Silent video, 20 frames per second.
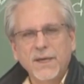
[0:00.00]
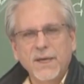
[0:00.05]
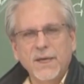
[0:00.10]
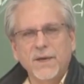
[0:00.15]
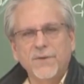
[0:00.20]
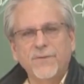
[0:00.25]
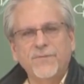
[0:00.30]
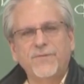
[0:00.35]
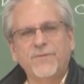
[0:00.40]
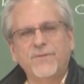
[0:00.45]

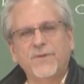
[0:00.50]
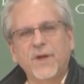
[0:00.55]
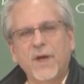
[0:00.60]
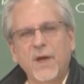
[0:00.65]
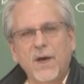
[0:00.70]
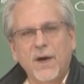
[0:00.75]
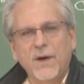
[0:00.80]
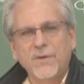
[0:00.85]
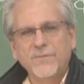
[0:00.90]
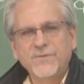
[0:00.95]
gift
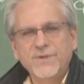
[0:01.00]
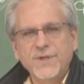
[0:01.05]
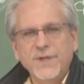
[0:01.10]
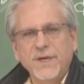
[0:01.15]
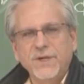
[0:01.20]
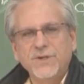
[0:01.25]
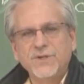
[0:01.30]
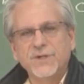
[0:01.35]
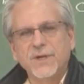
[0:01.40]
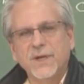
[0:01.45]
of
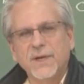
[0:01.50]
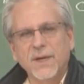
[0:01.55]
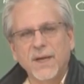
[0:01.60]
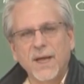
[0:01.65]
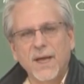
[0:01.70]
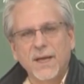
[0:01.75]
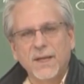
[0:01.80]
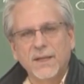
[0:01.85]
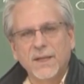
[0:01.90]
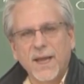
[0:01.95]
teaching
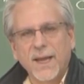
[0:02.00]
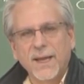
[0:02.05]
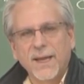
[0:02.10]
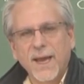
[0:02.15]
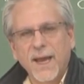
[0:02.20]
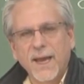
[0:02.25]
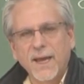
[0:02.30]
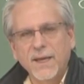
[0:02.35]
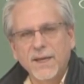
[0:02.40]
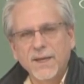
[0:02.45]

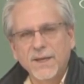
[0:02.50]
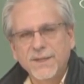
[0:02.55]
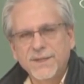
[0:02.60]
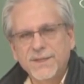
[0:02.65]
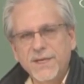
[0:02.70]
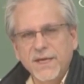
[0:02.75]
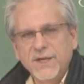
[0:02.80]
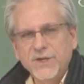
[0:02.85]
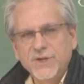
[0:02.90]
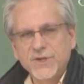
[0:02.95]
like a
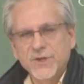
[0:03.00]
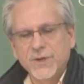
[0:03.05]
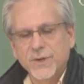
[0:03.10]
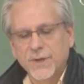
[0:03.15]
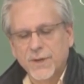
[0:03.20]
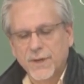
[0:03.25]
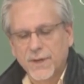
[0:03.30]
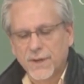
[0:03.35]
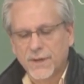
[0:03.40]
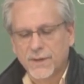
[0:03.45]
teacher.